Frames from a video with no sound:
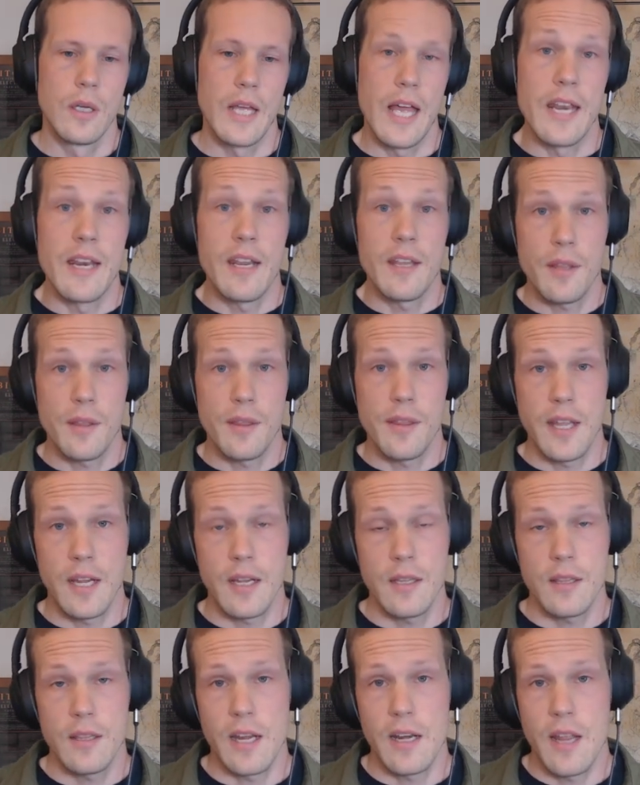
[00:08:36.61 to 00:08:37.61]
Another
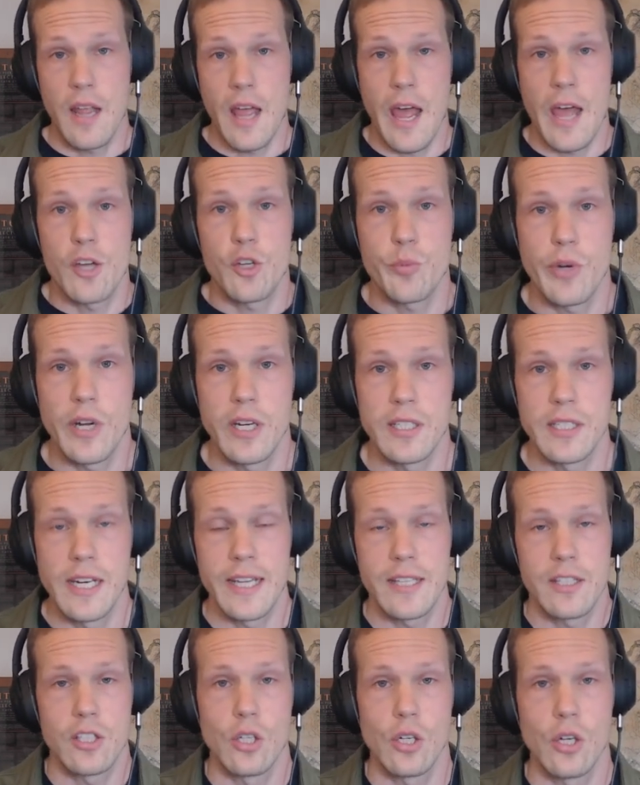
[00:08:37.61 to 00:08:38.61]
thing that hash price
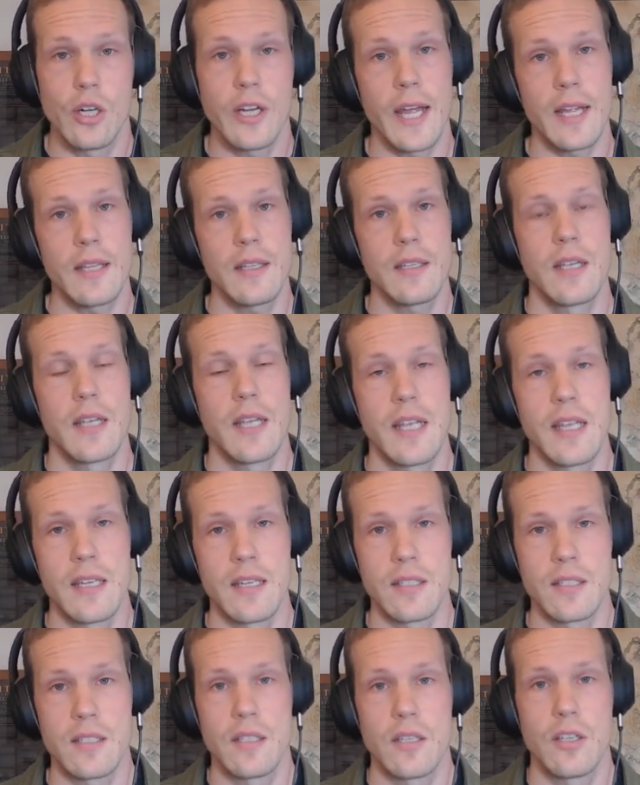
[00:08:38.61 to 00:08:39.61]
lets you look at
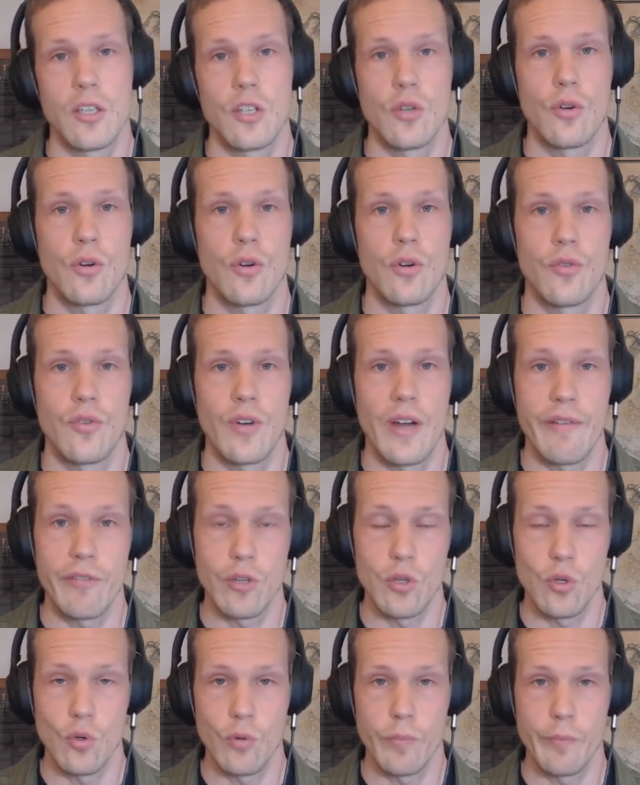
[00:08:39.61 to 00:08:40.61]
is your
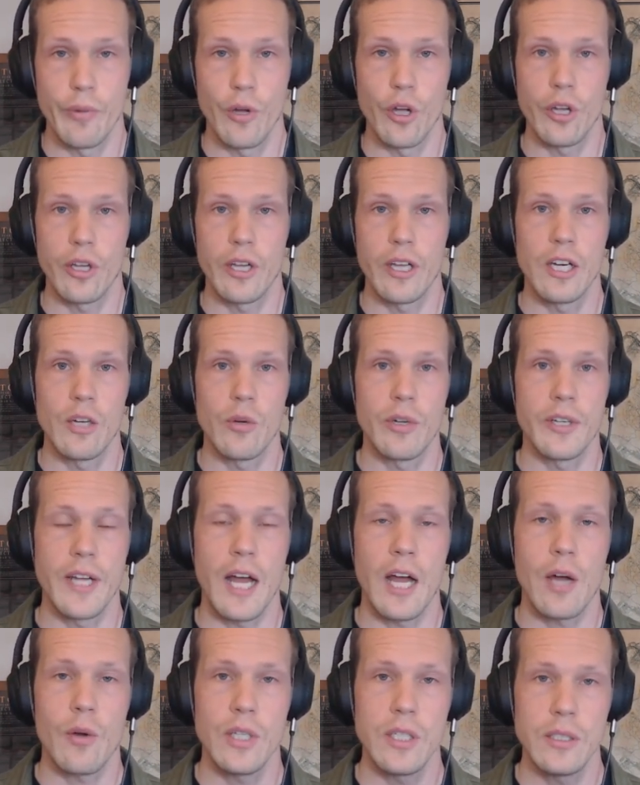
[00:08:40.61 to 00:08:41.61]
revenue per kilowatt
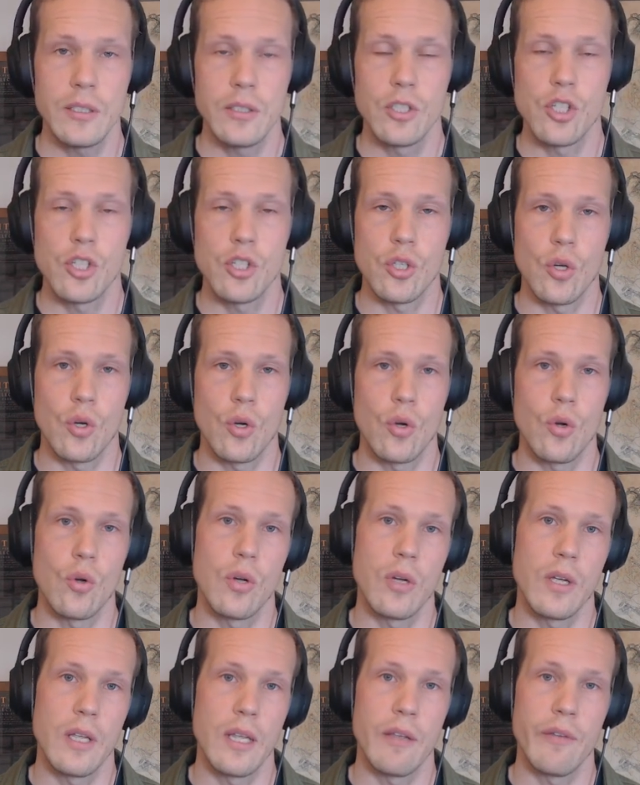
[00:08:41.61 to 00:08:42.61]
hour.
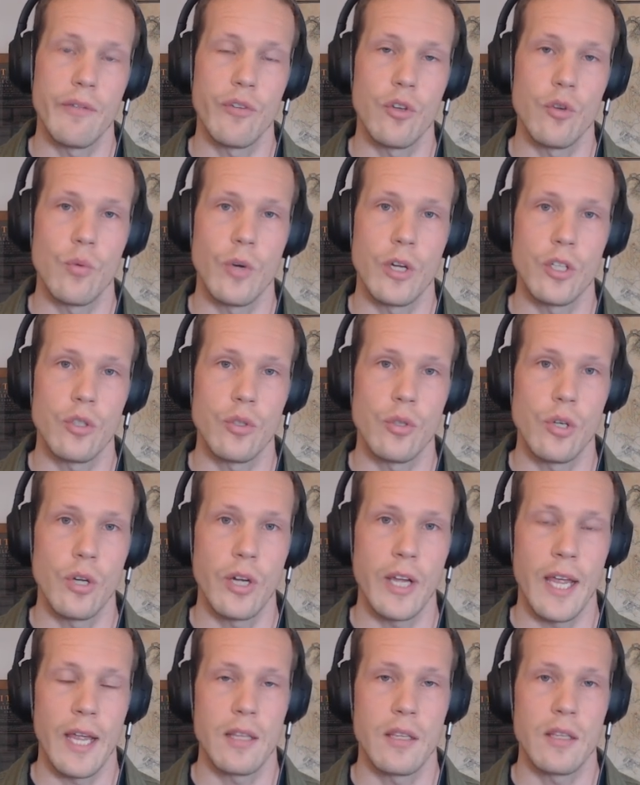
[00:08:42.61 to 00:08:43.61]
So if you want to
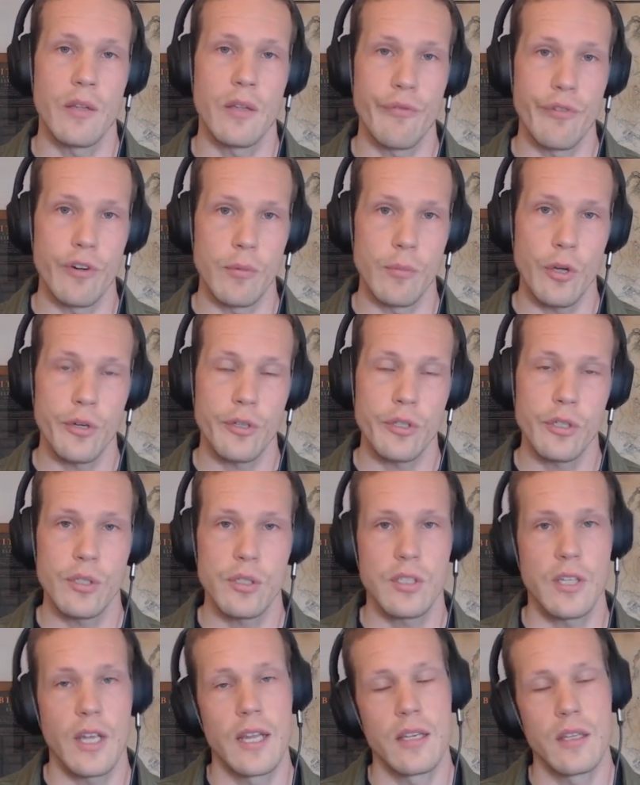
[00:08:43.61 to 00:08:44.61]
look at different
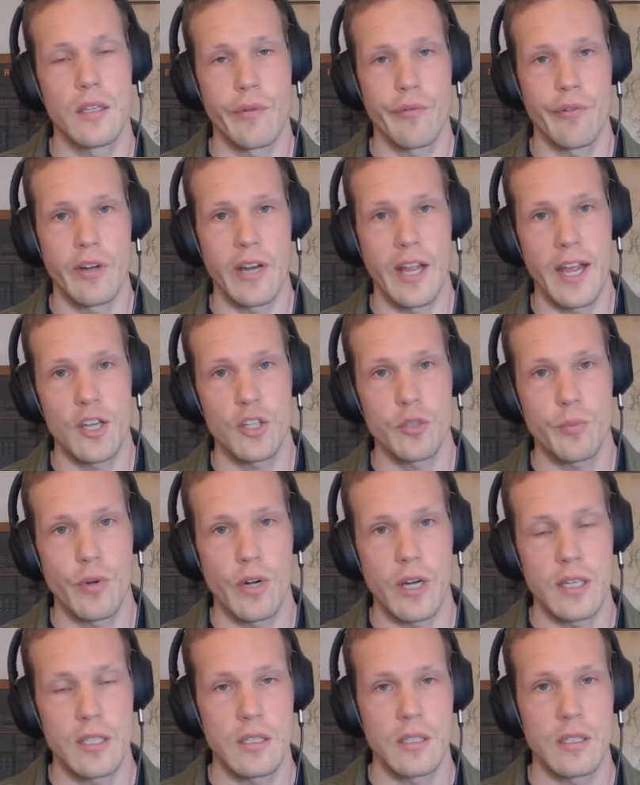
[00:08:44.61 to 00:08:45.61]
models and different hash
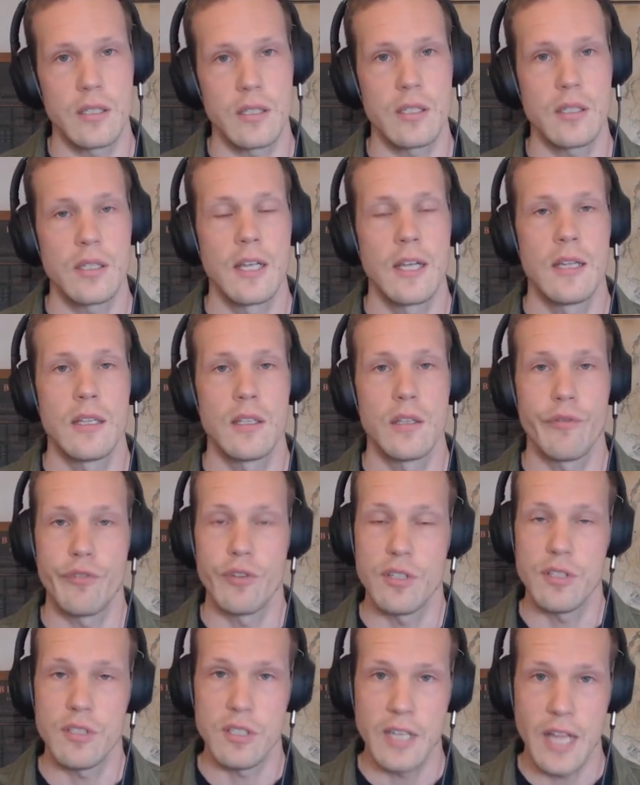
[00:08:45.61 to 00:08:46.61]
prices,
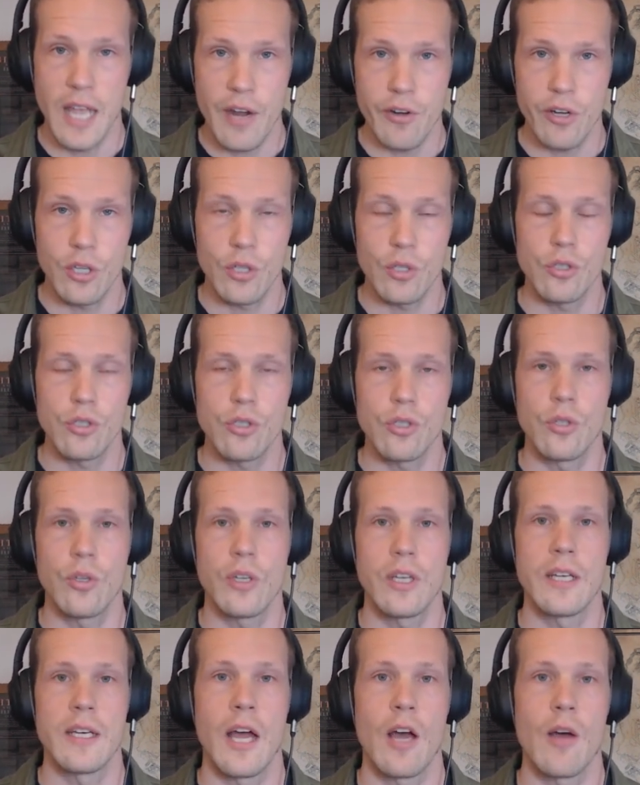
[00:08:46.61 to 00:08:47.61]
different scenarios, you
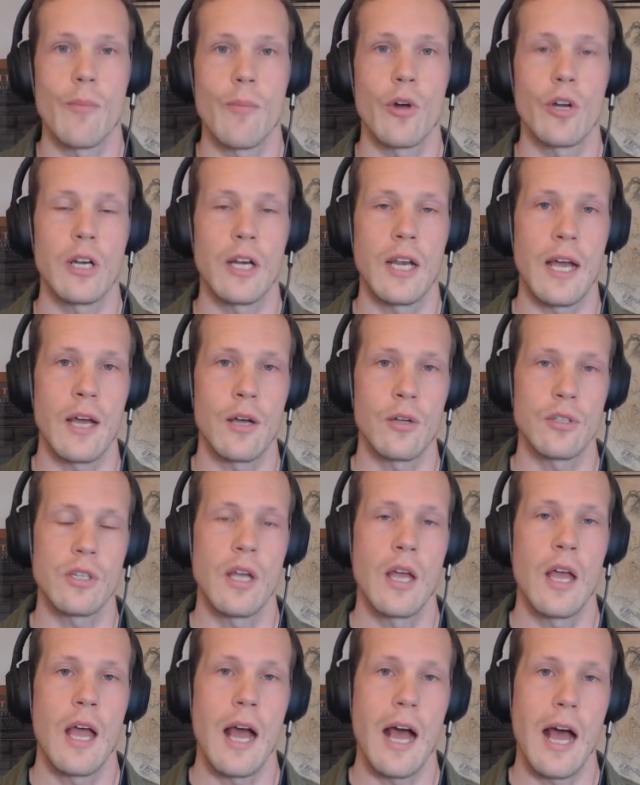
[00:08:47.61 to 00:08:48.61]
can now model out
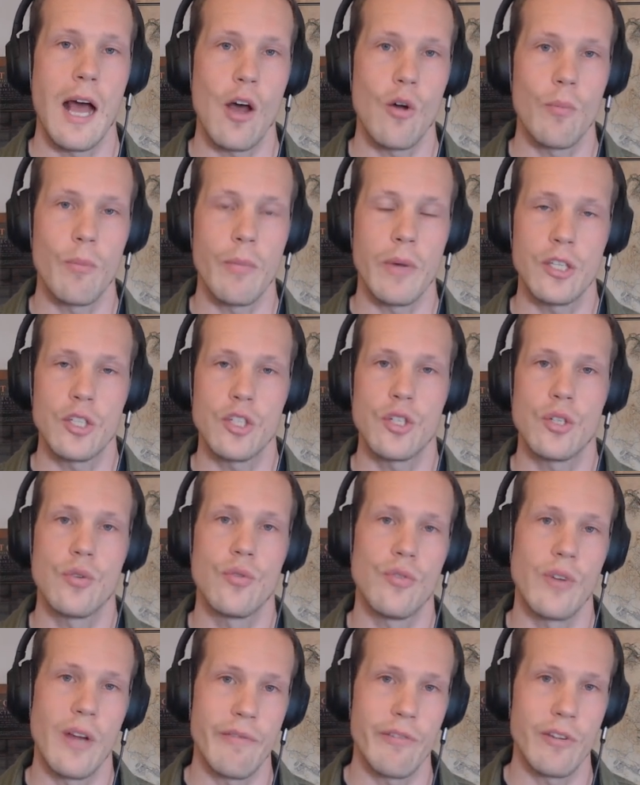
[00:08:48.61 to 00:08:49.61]
how much
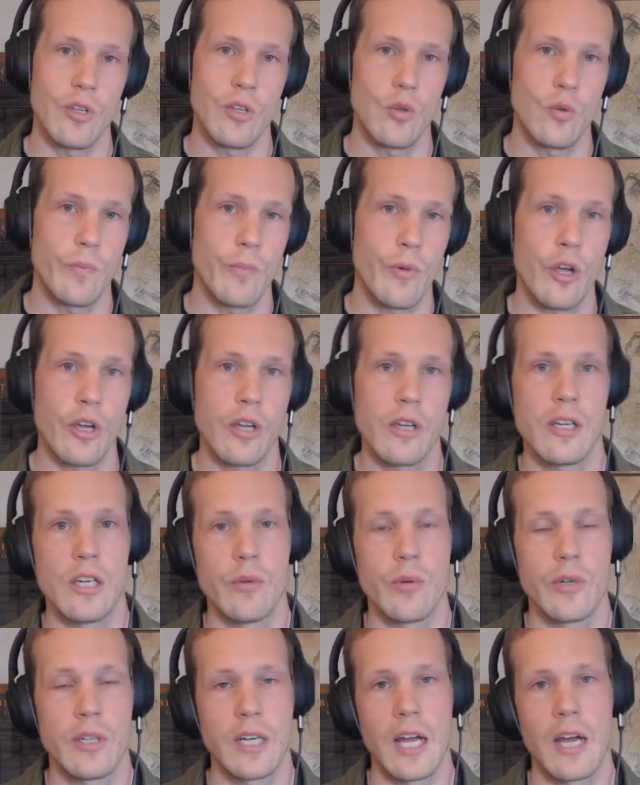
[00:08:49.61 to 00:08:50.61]
revenue per
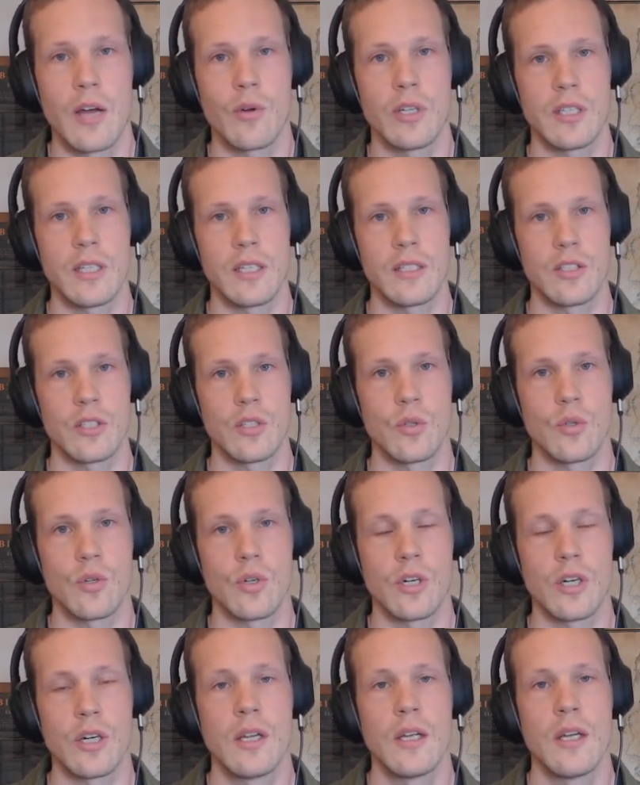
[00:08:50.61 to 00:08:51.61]
kilowatt hour does
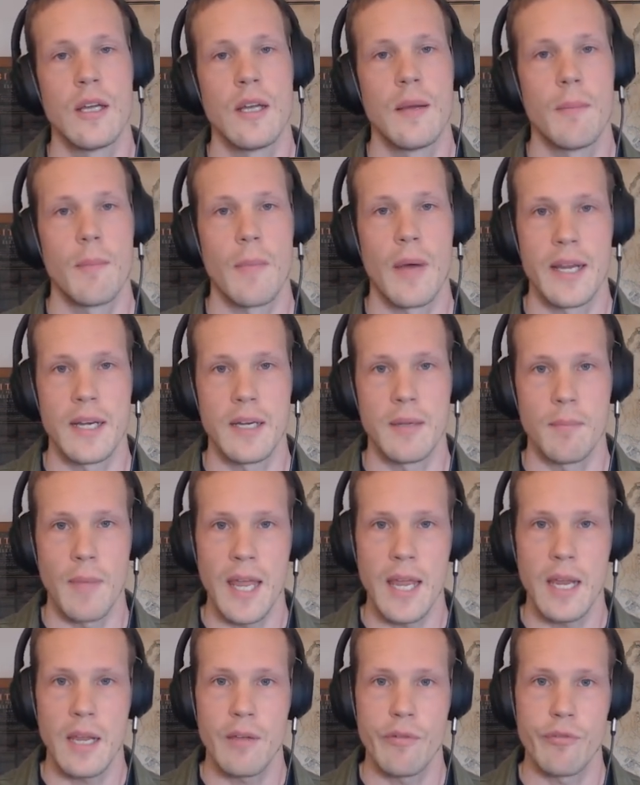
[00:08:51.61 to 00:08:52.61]
your miner
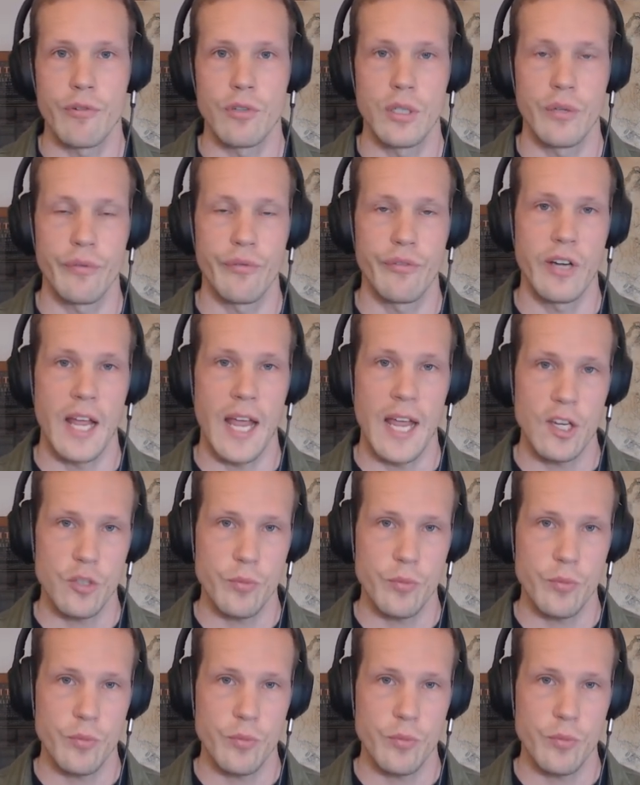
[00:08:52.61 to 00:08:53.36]
make for different hash